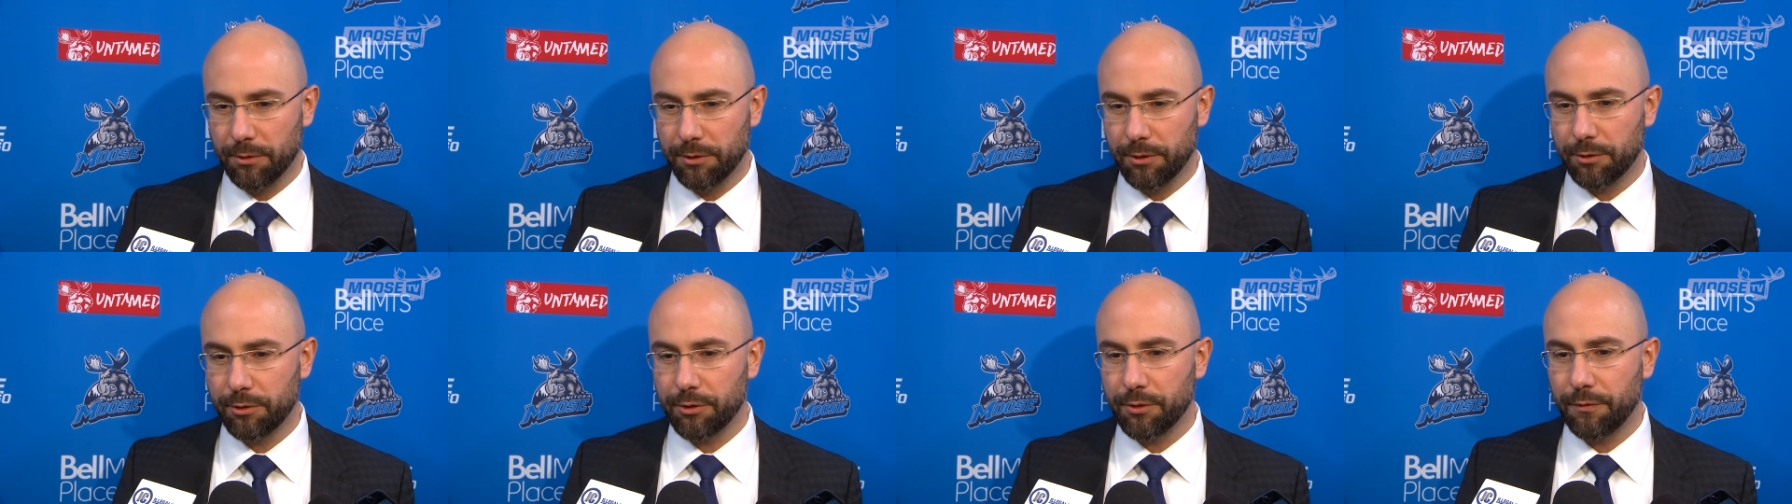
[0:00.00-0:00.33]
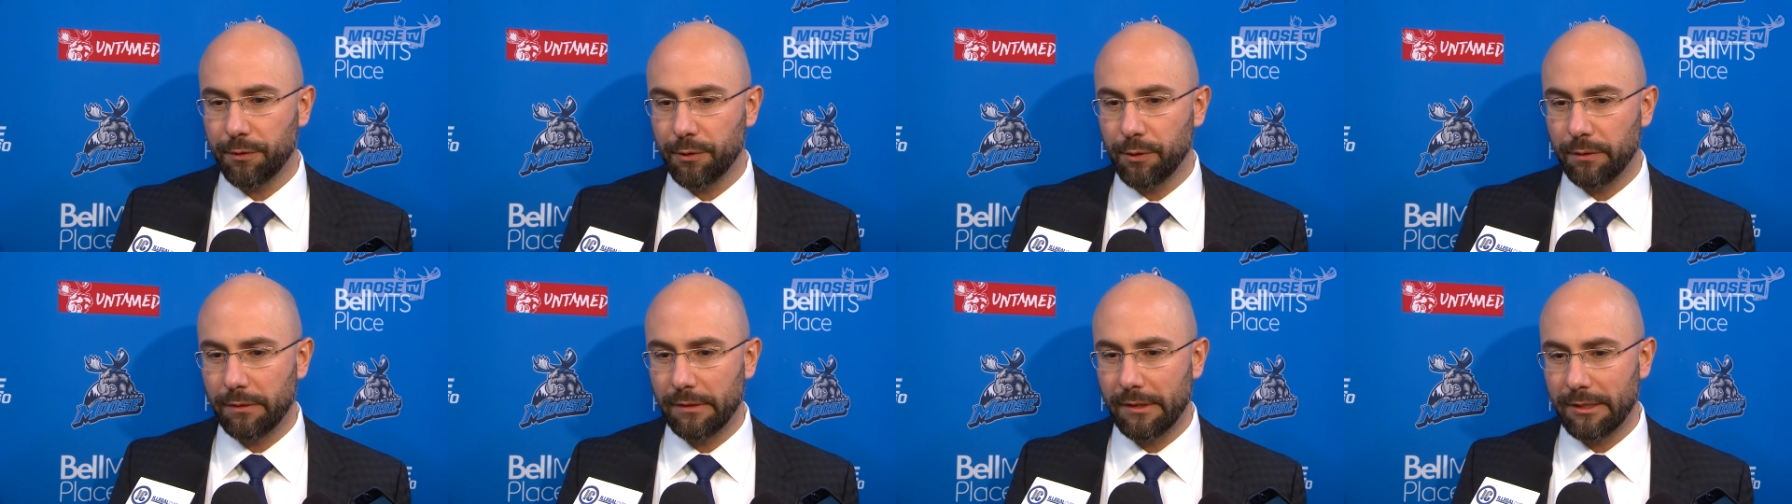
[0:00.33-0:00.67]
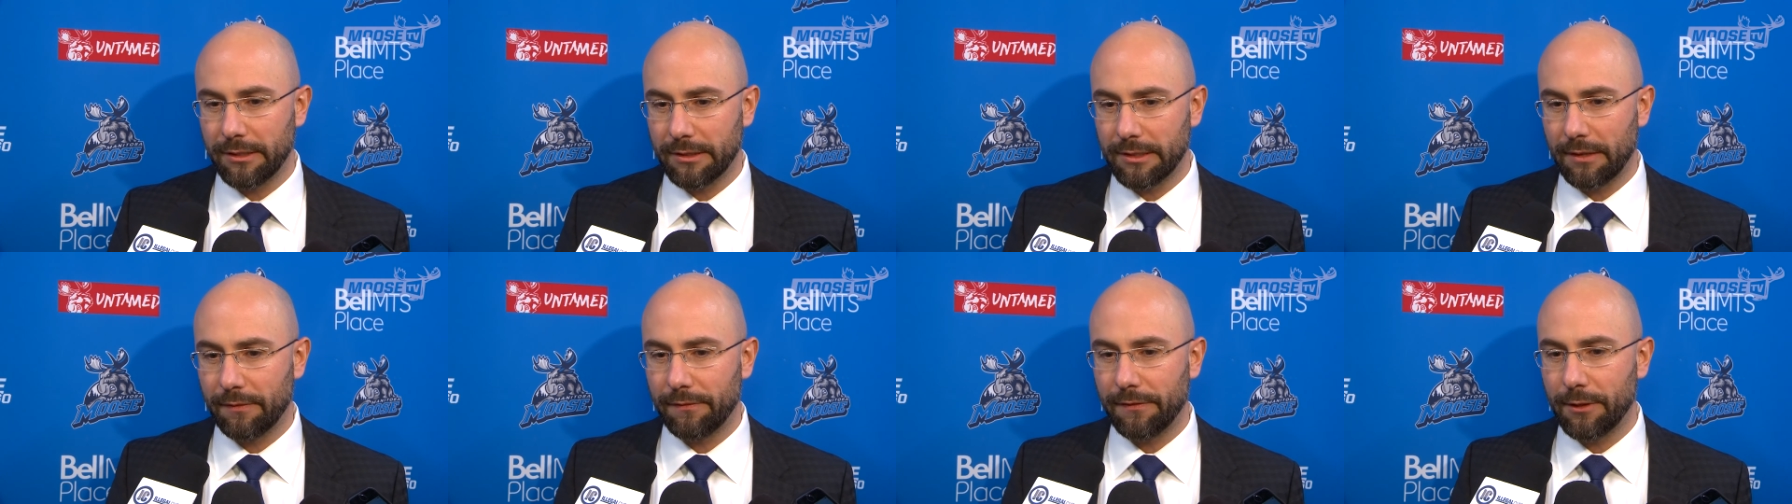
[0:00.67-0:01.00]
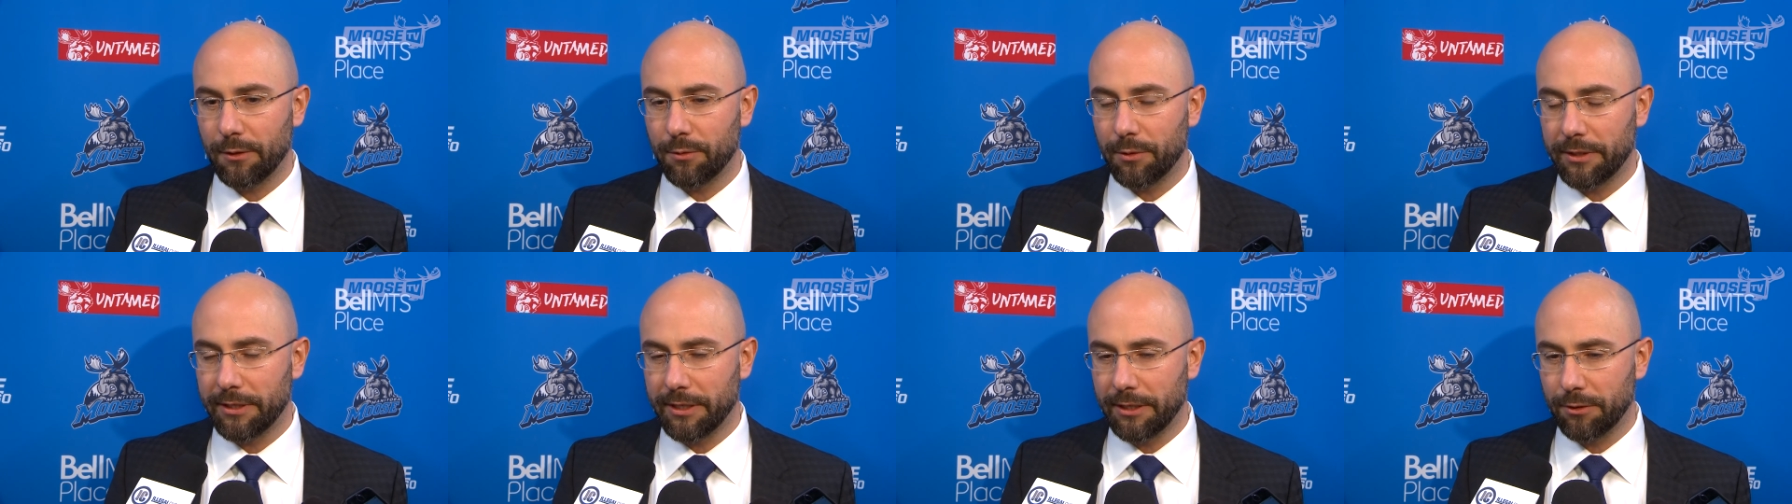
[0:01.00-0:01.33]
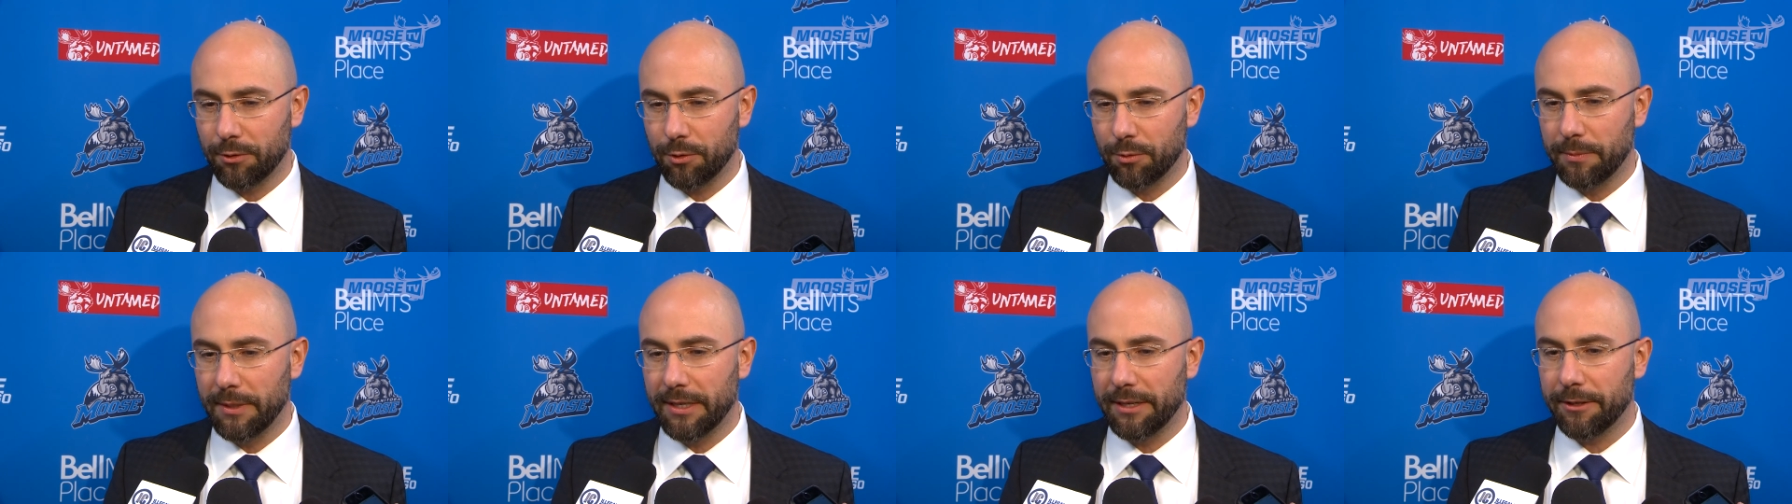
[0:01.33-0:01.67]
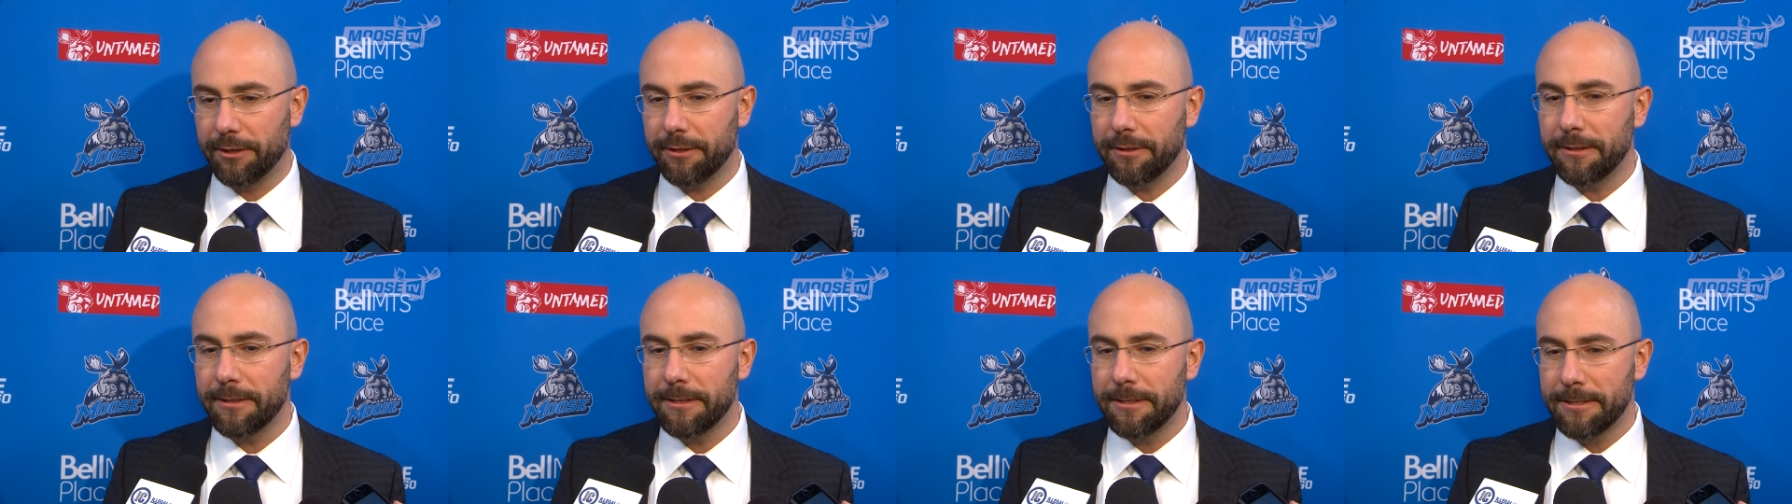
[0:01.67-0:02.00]
There's a few things I think we can do
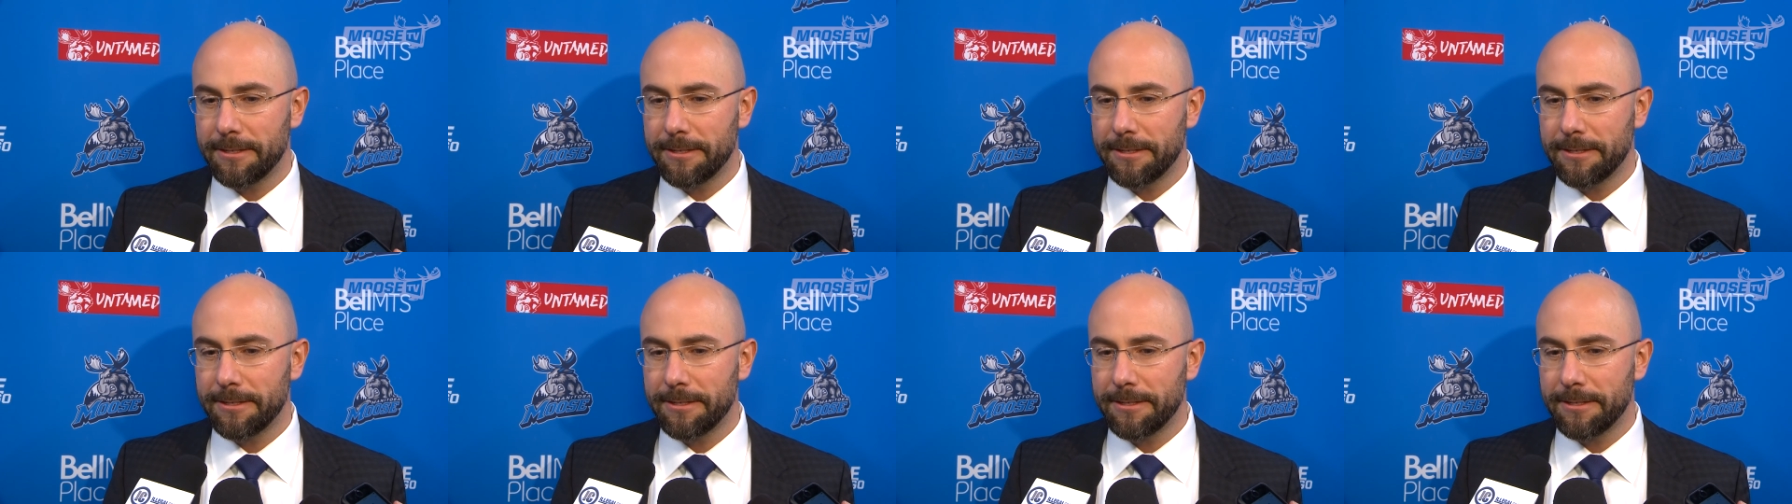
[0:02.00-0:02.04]
better.